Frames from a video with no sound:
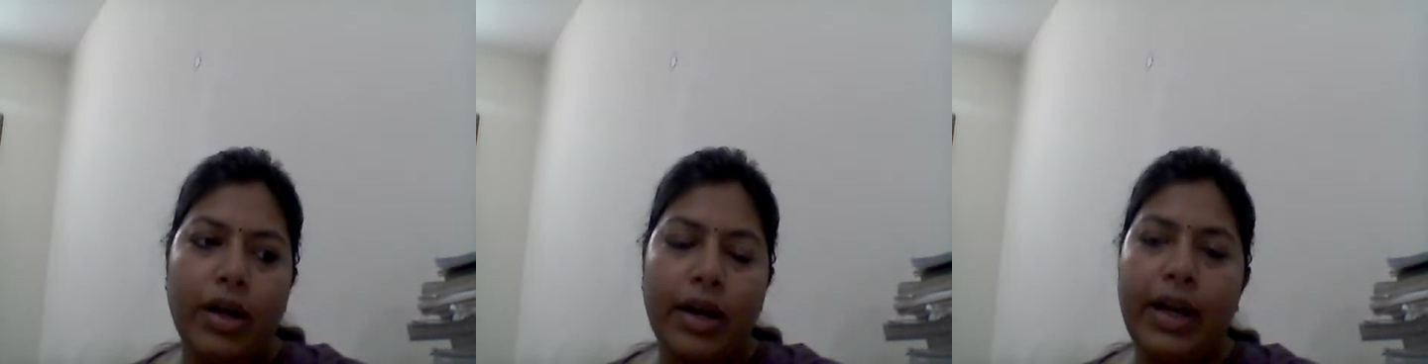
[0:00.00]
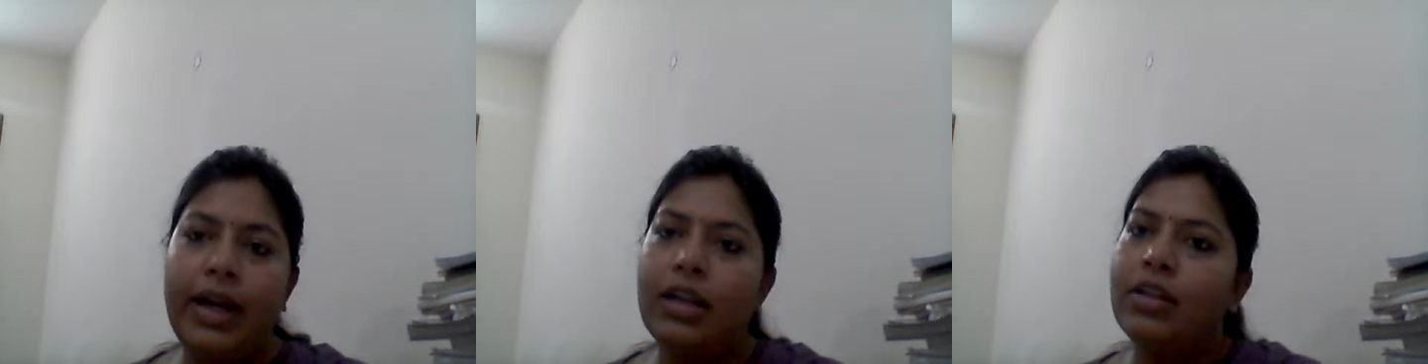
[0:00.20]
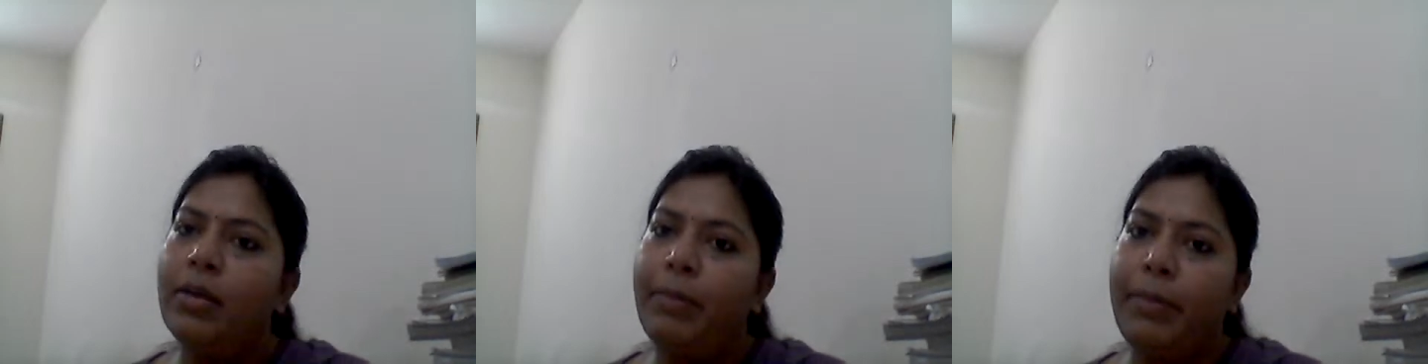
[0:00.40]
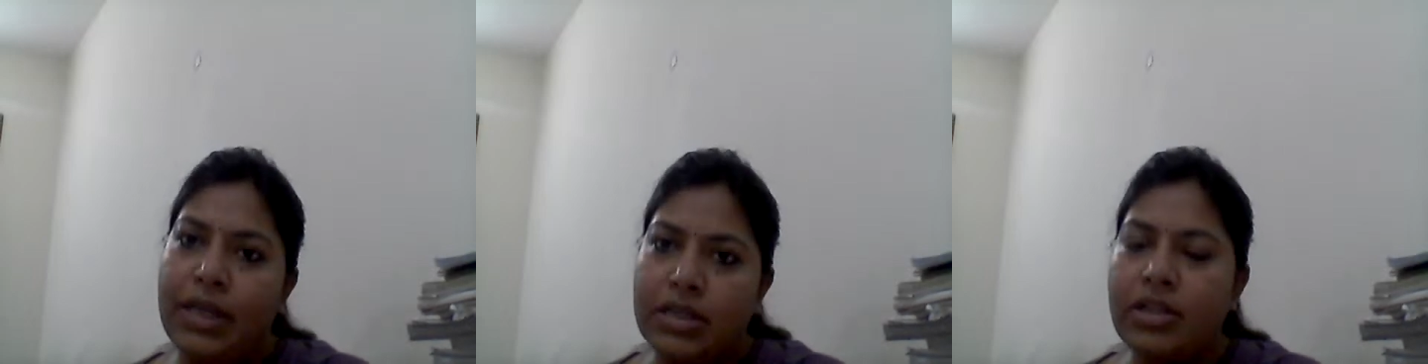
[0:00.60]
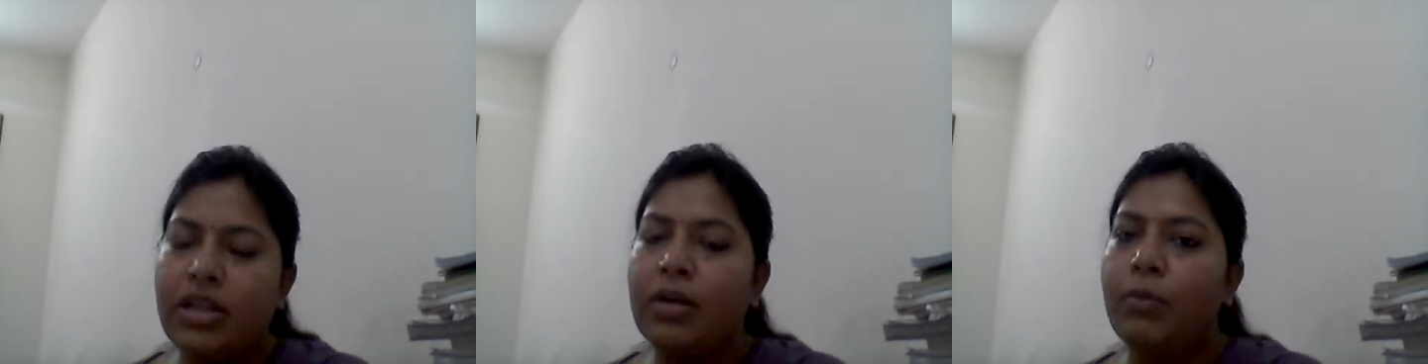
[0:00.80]
read the
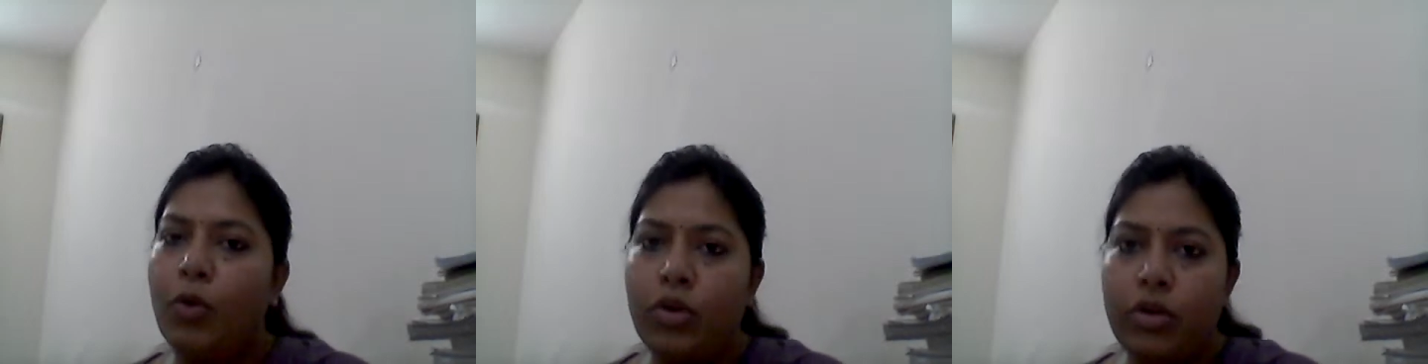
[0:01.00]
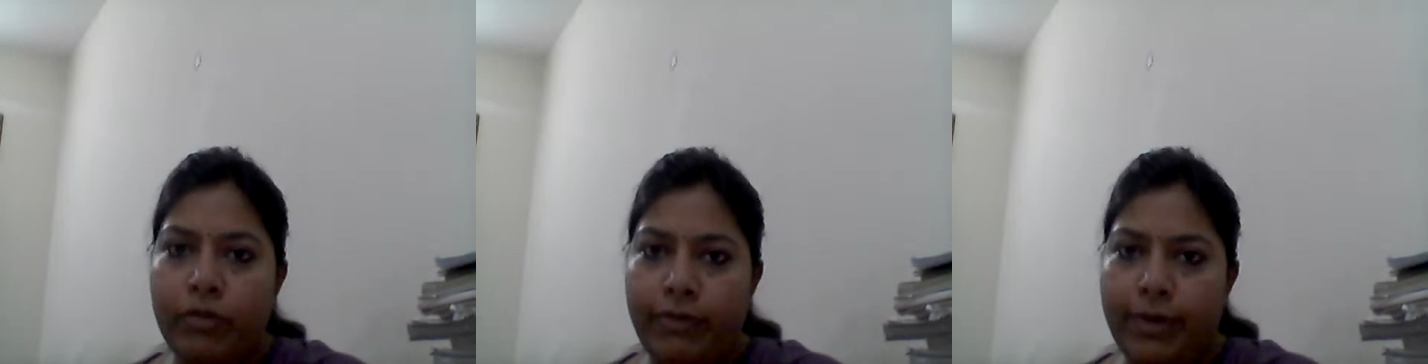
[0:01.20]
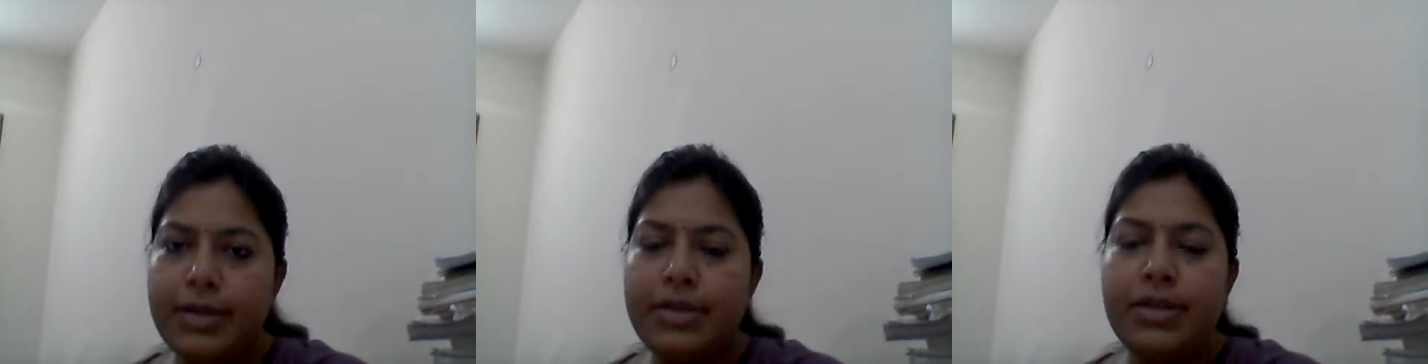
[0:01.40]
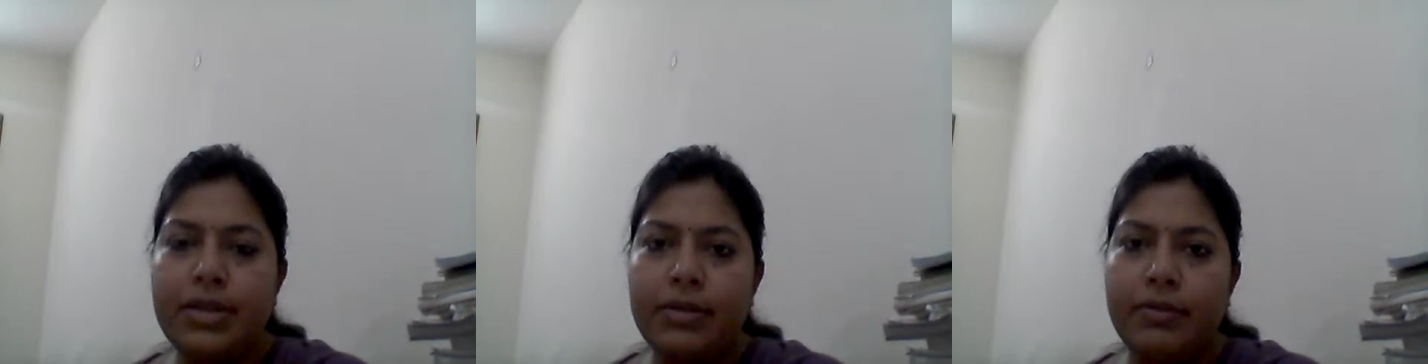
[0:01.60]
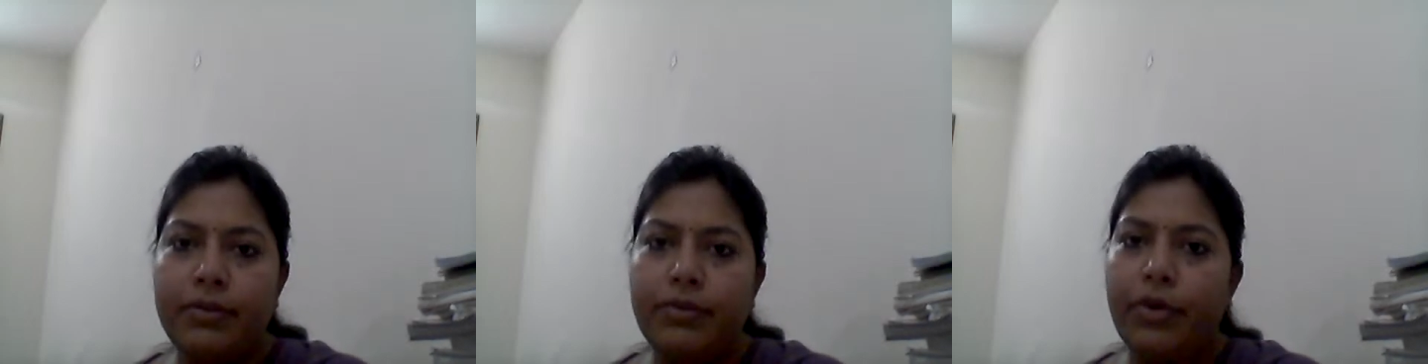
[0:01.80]
basic book
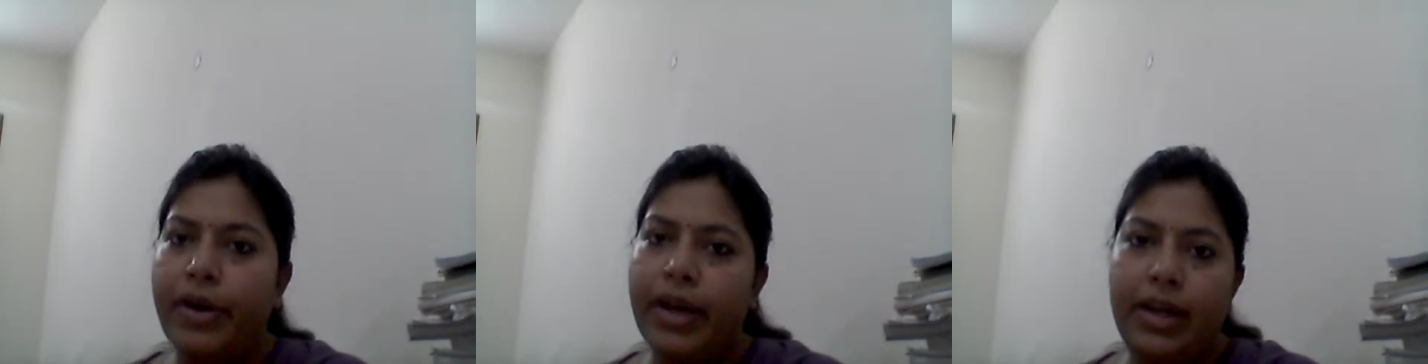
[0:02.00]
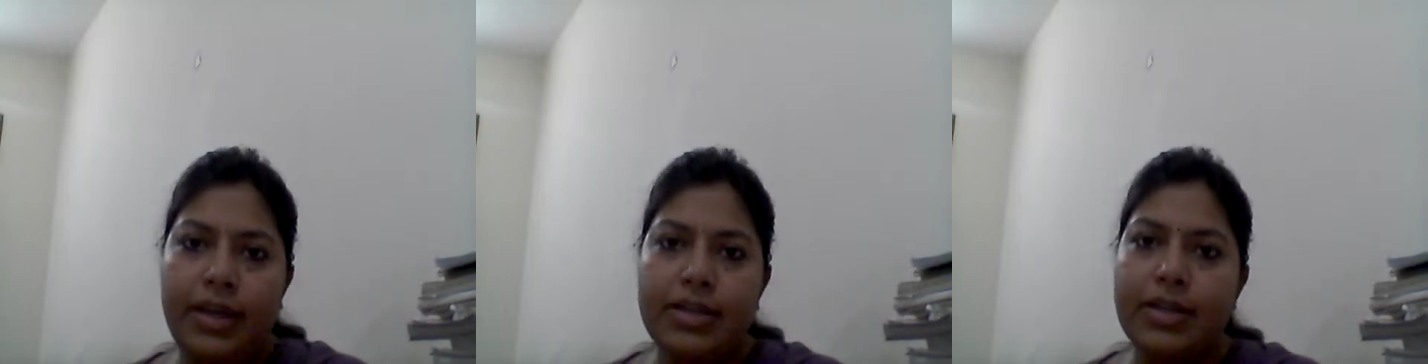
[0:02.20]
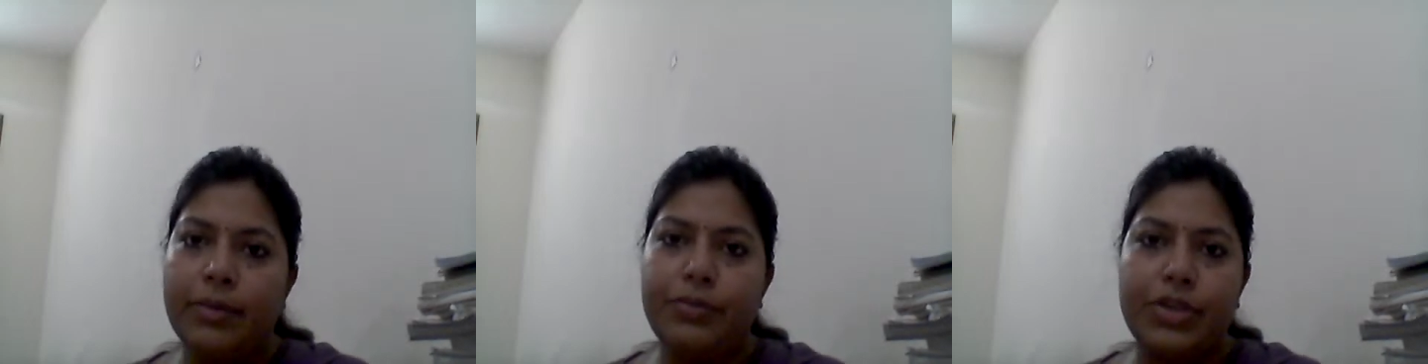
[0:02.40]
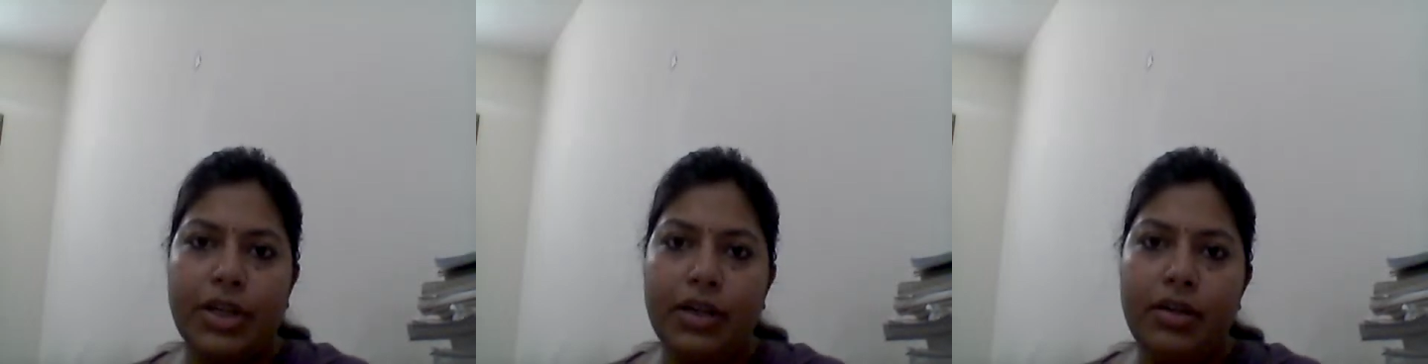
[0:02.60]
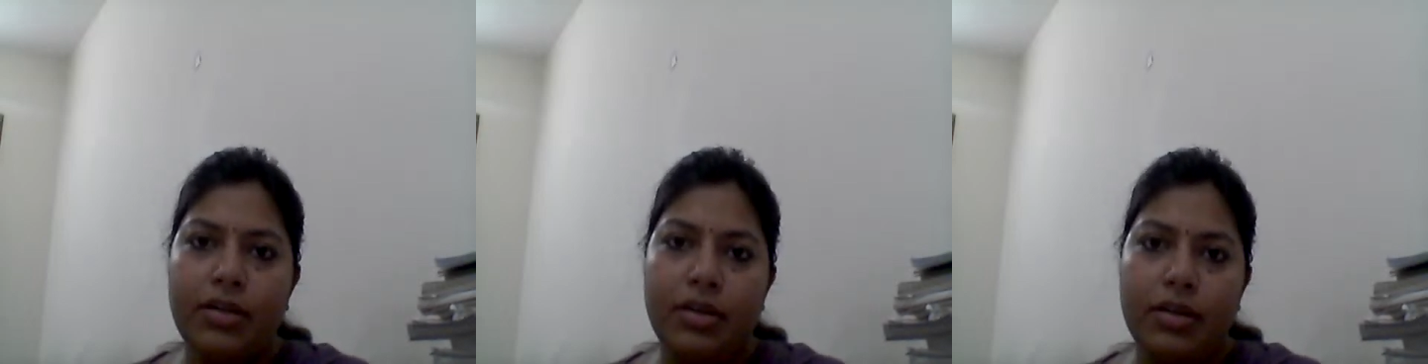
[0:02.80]
first for any
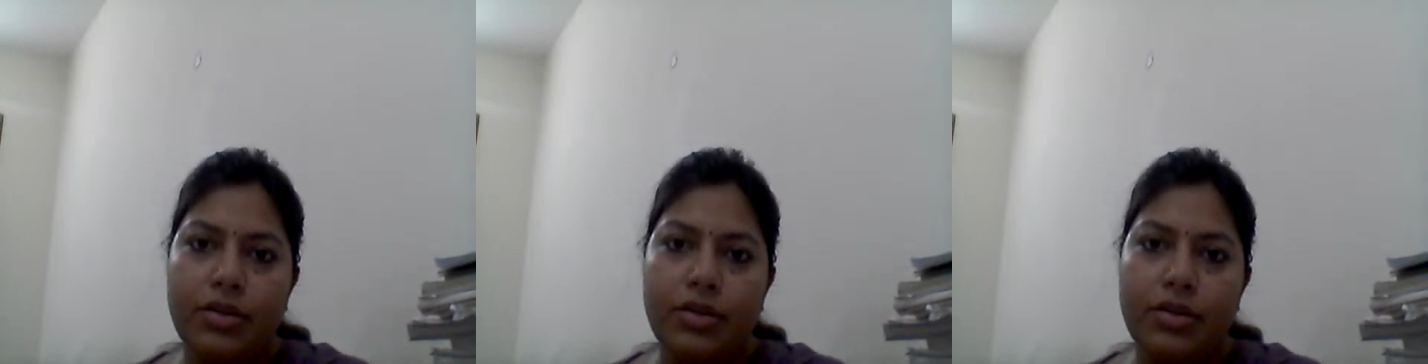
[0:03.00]
subject.